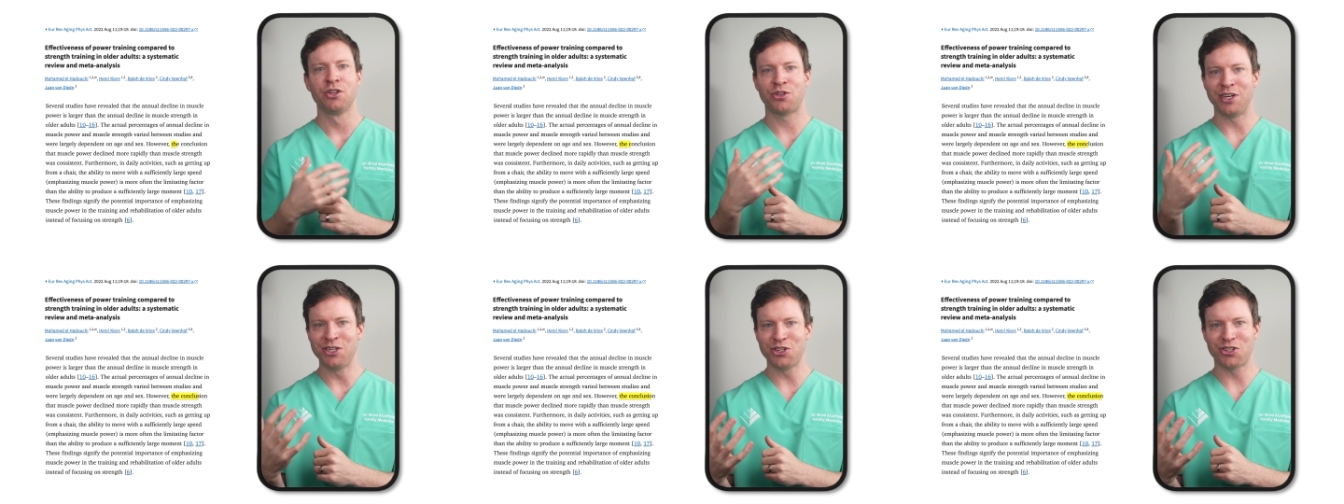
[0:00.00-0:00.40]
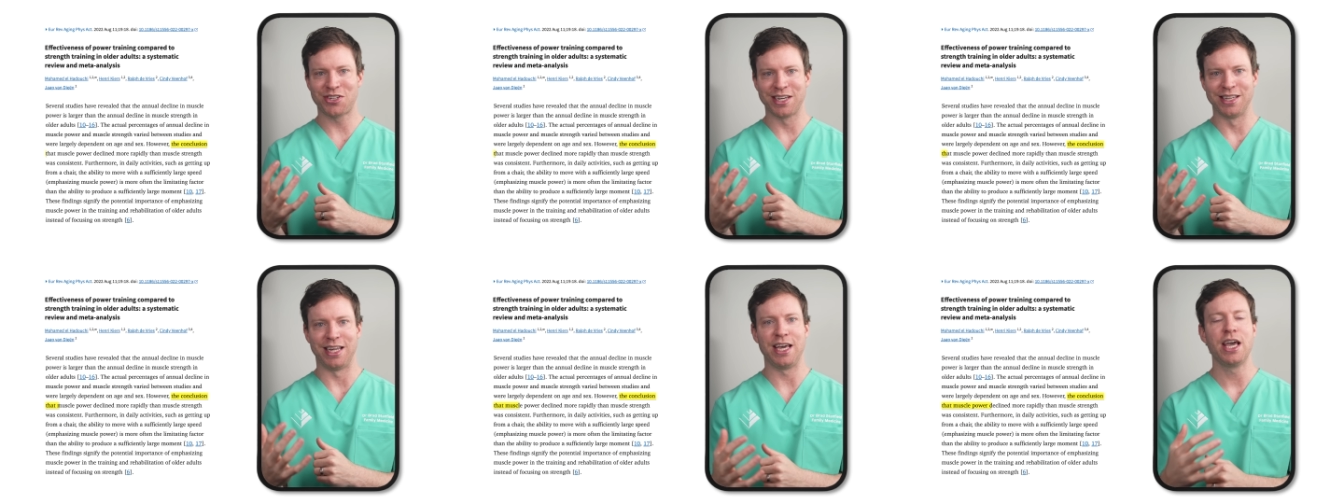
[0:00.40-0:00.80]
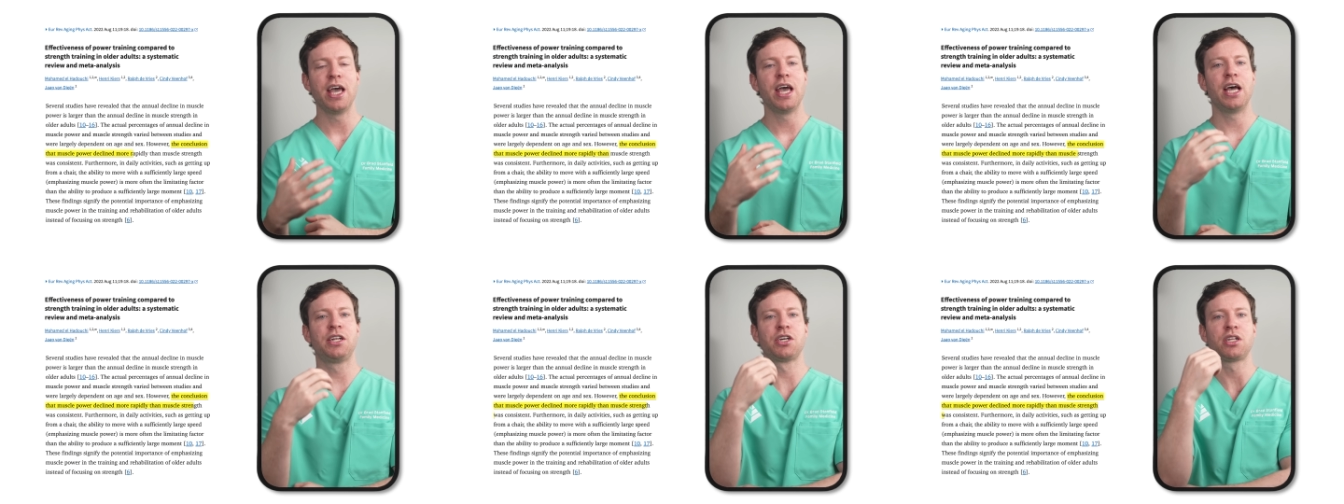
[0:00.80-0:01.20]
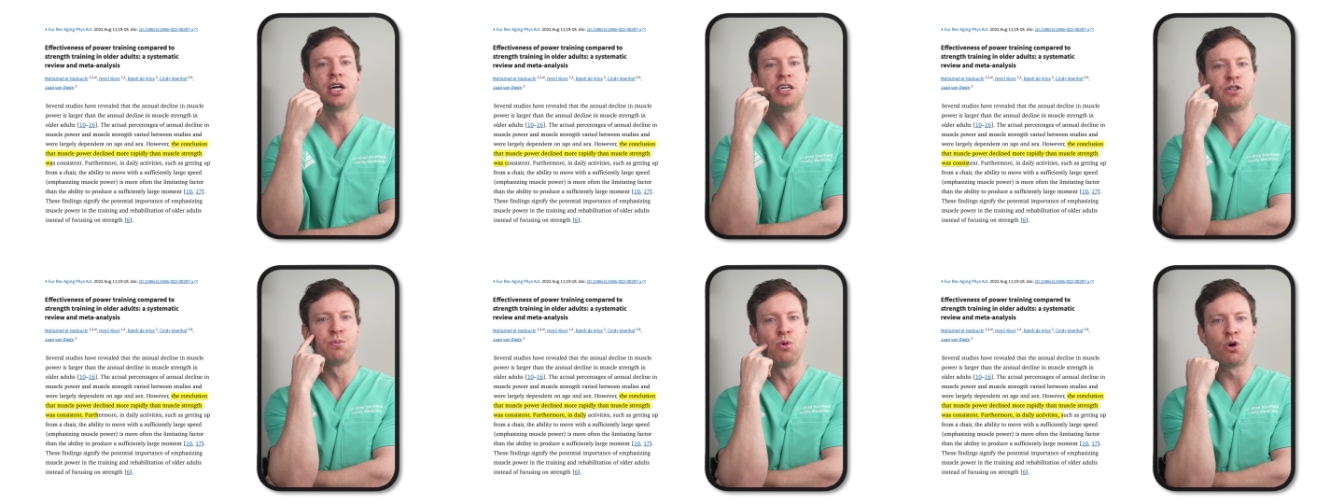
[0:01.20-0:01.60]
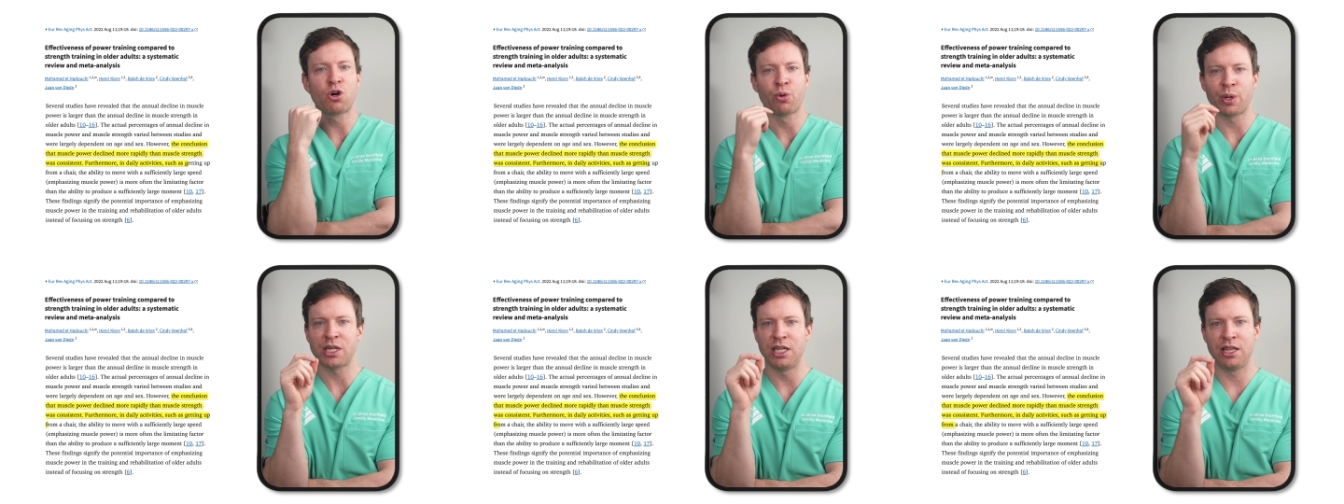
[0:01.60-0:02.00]
So interestingly, it declines more
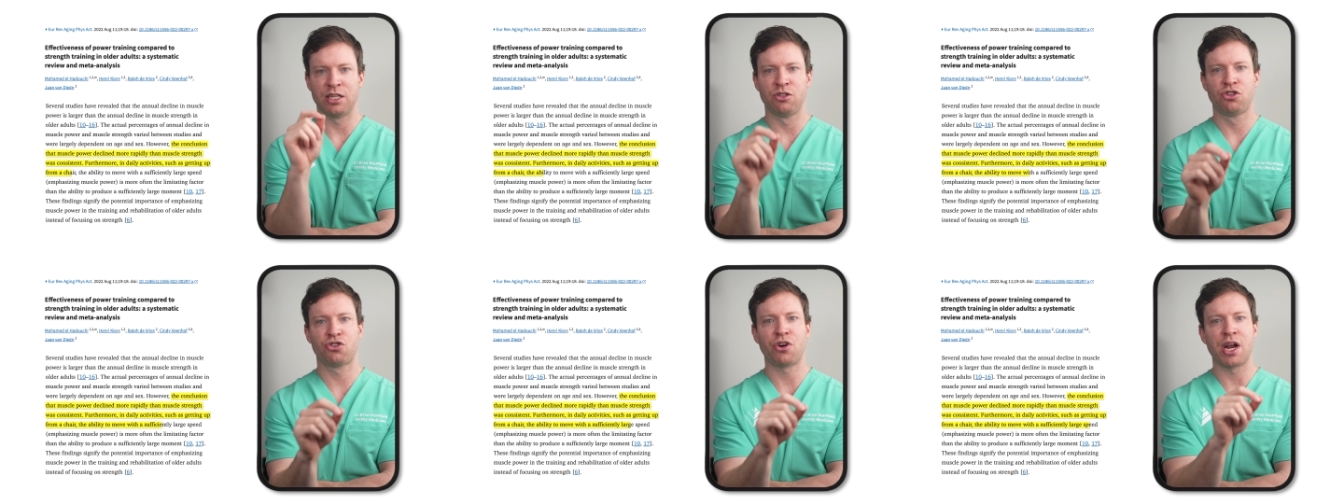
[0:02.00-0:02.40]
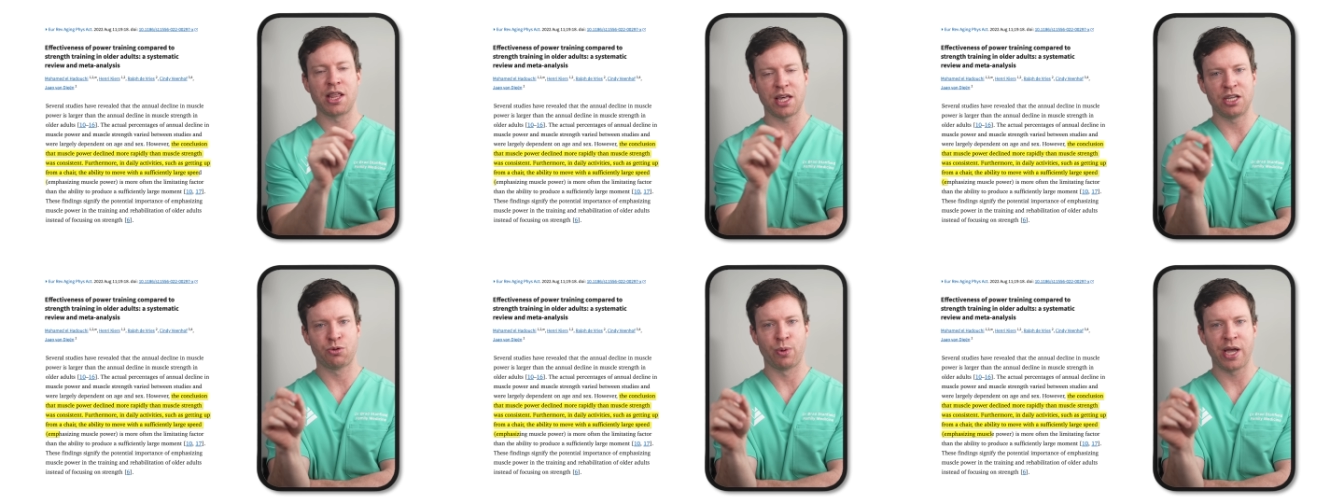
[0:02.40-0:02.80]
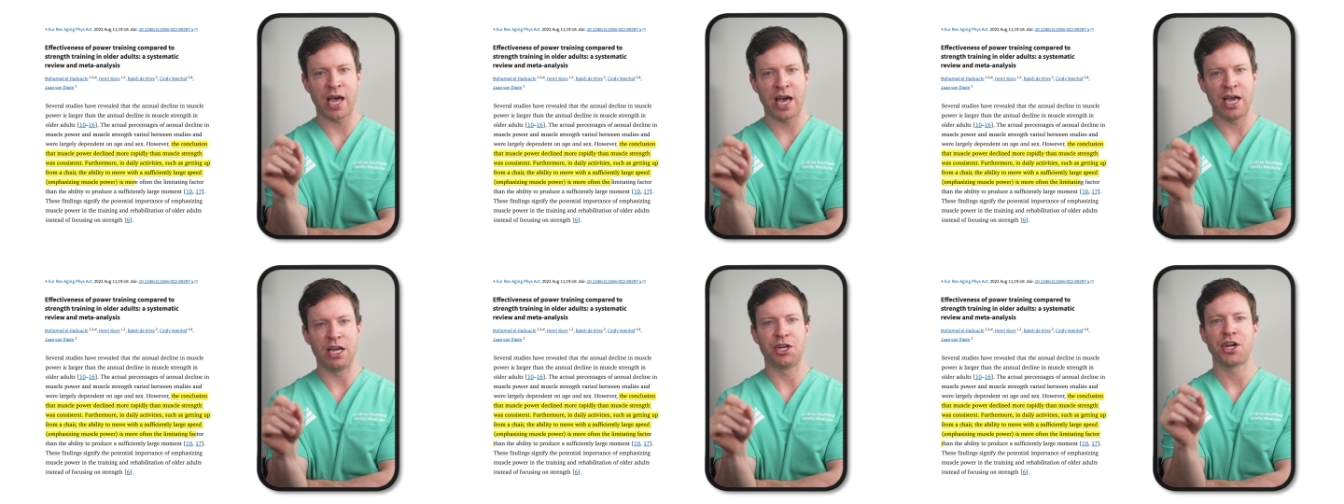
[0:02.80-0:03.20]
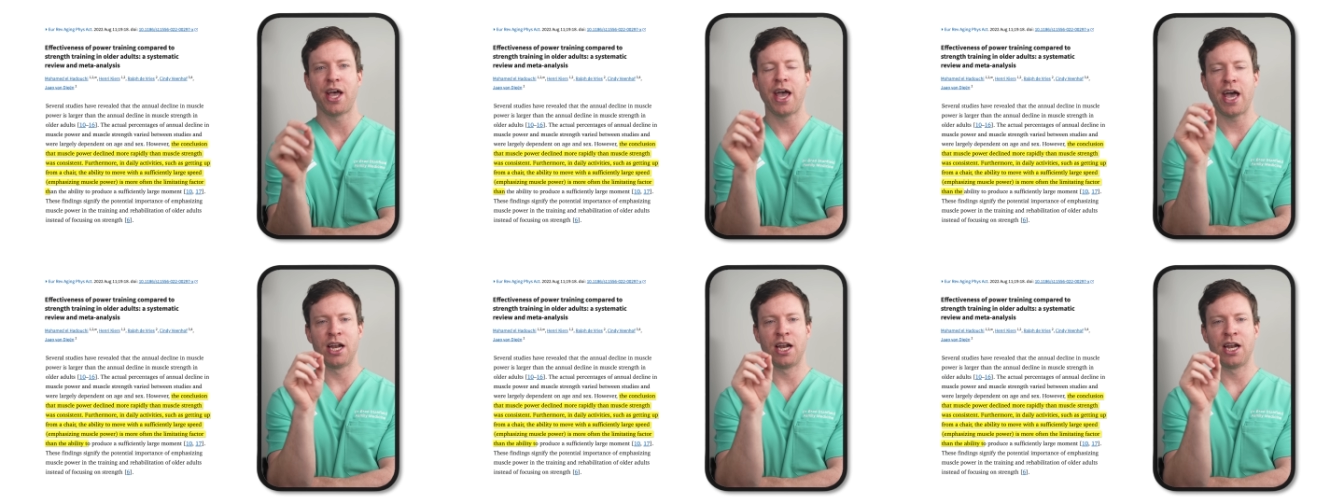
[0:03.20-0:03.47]
quickly than strength as we age,